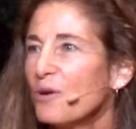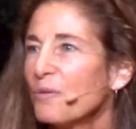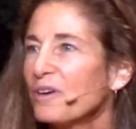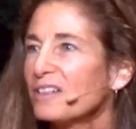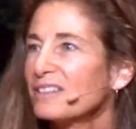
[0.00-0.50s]

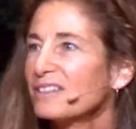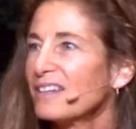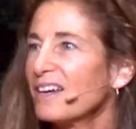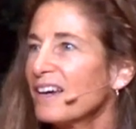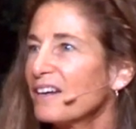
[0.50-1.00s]

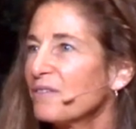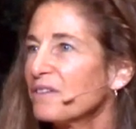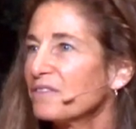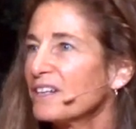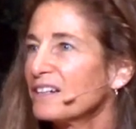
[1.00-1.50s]
was had a
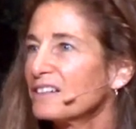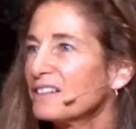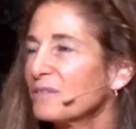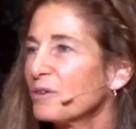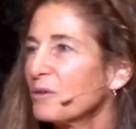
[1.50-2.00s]

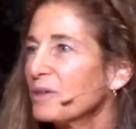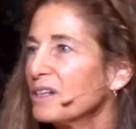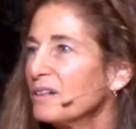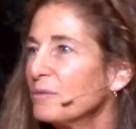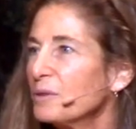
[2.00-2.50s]
reflection where
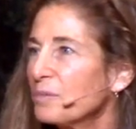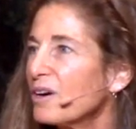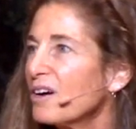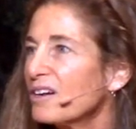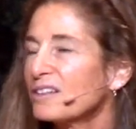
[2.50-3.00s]
we would
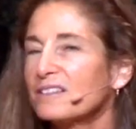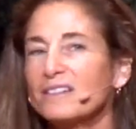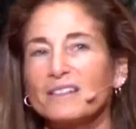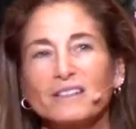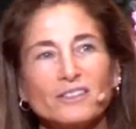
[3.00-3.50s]
pause
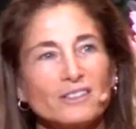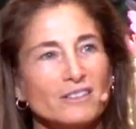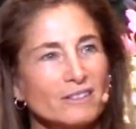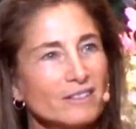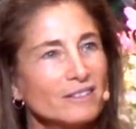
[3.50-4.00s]
and
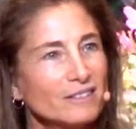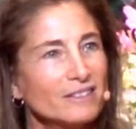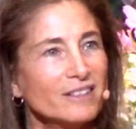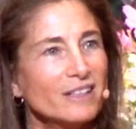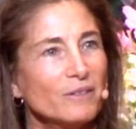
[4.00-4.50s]
just
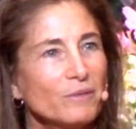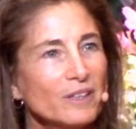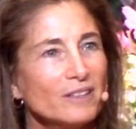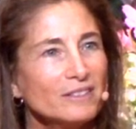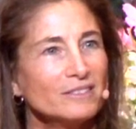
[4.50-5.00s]
say,
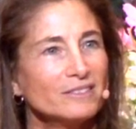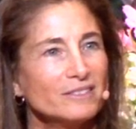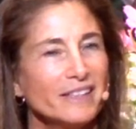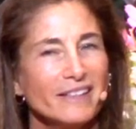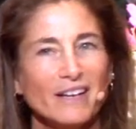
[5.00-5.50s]
well,
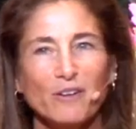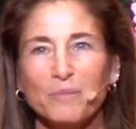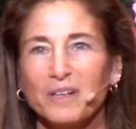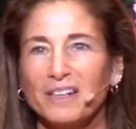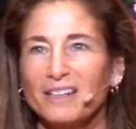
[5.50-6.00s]
right now
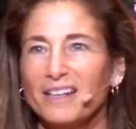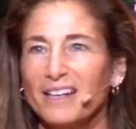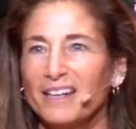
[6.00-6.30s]
am I,